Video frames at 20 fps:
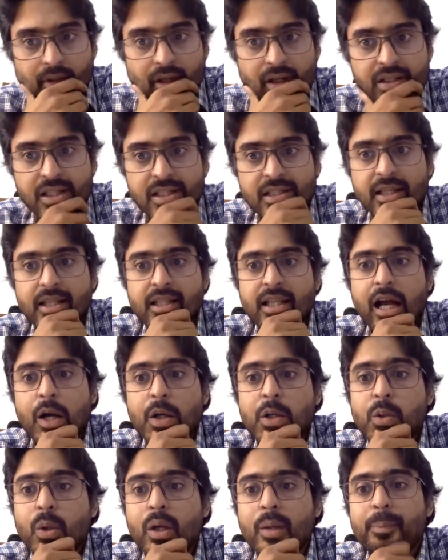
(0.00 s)
She says, how
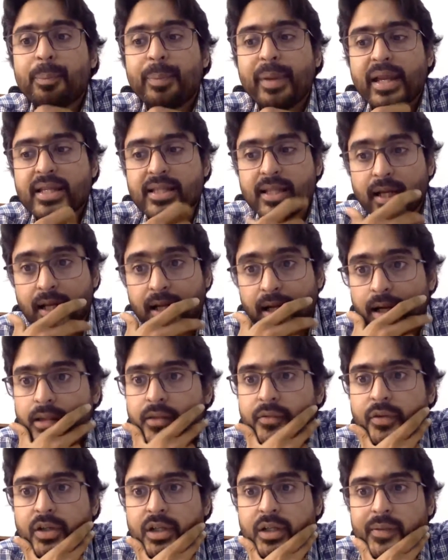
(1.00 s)
do I pay zakat
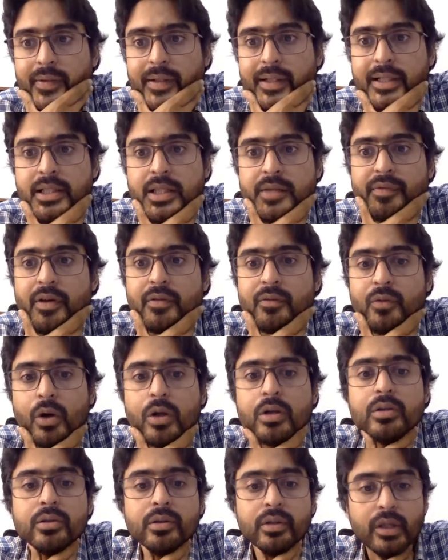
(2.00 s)
for dividends if I
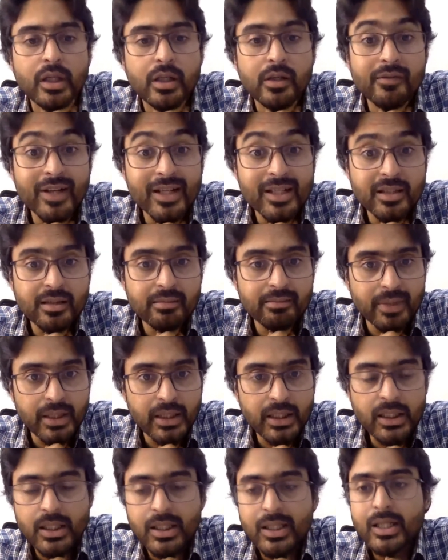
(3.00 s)
want to reinvest the
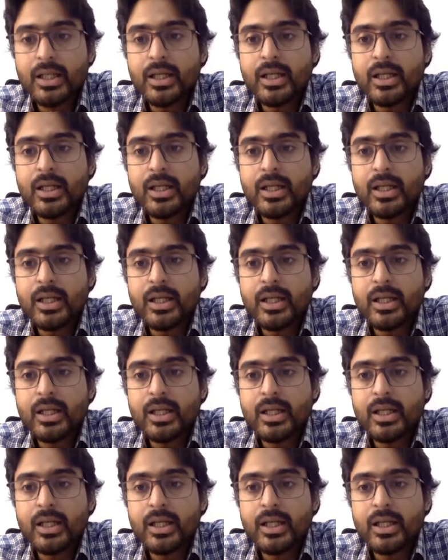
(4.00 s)
money?